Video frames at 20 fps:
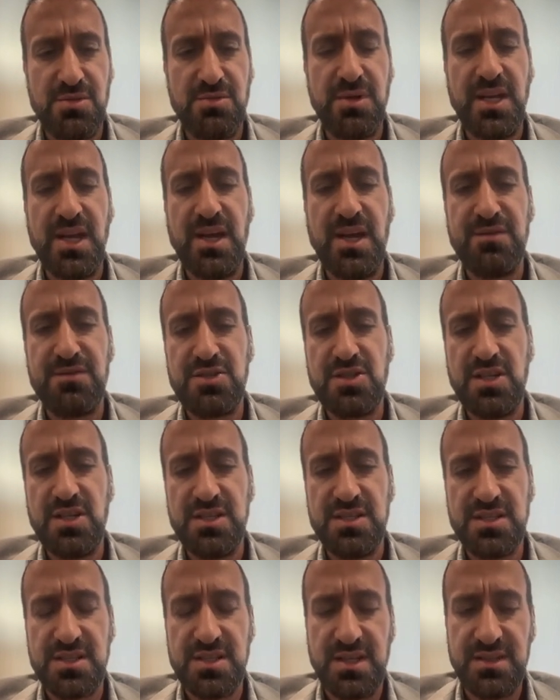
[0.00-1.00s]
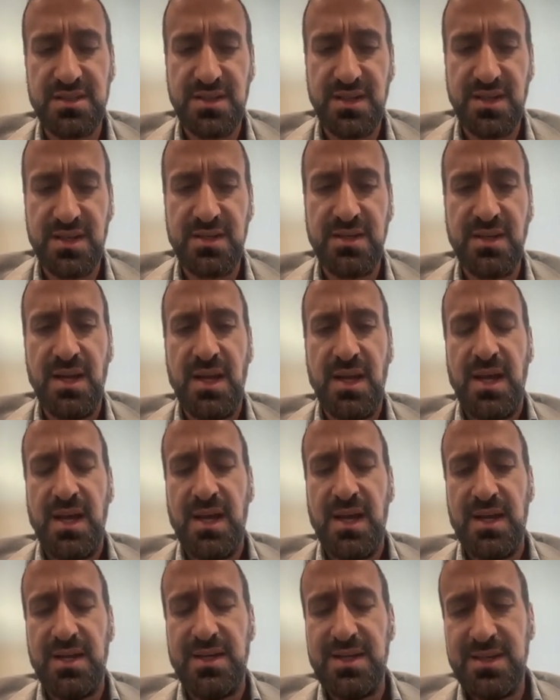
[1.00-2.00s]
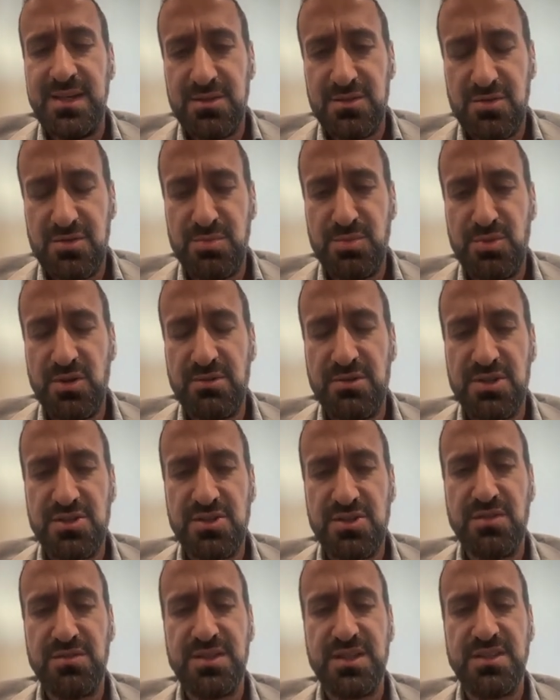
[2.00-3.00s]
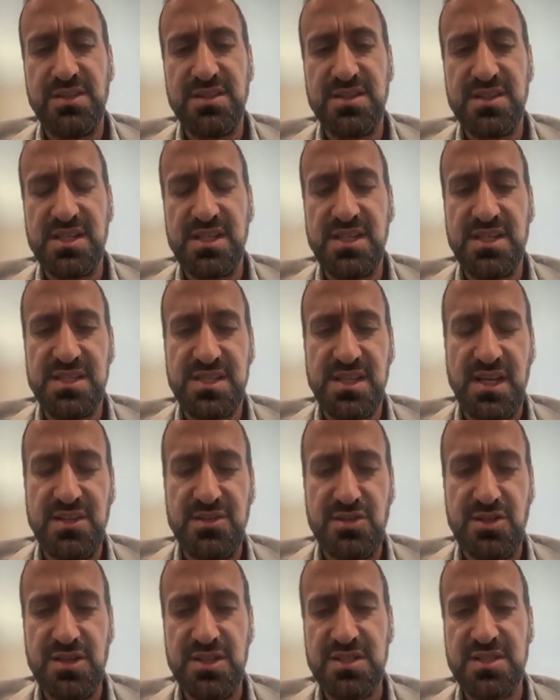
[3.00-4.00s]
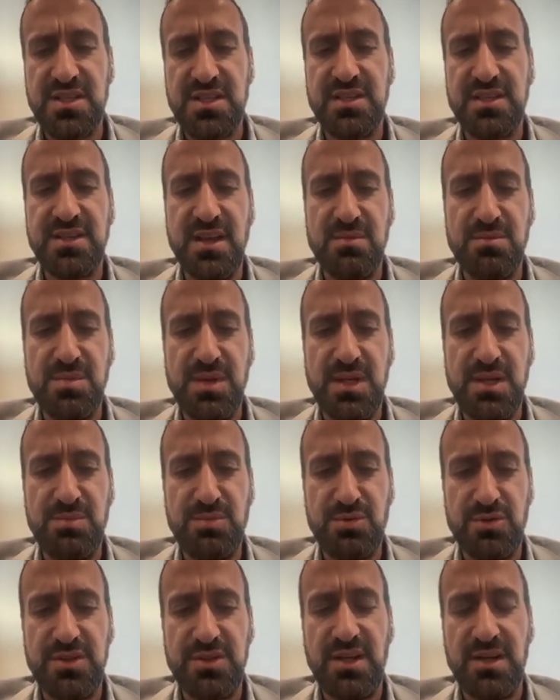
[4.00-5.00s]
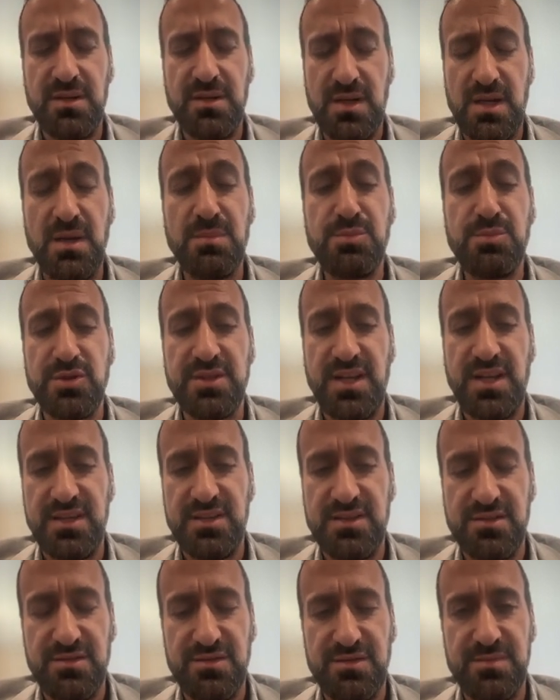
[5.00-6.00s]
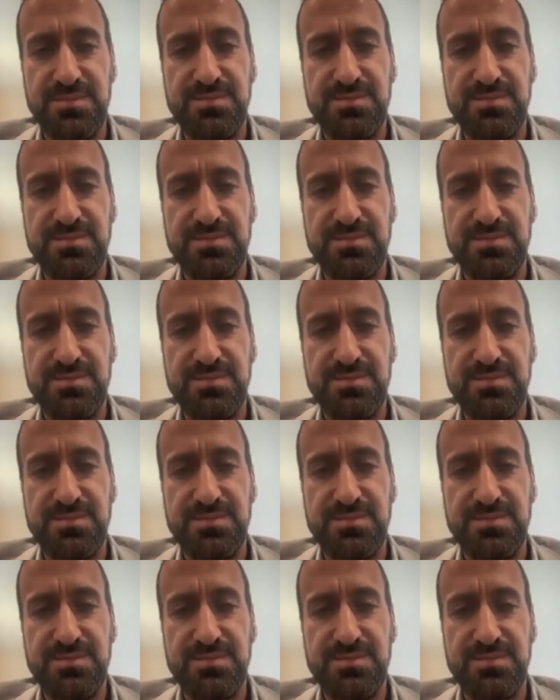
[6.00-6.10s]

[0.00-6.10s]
So we have genes that can lead to progression of the disease and genes that can be protected.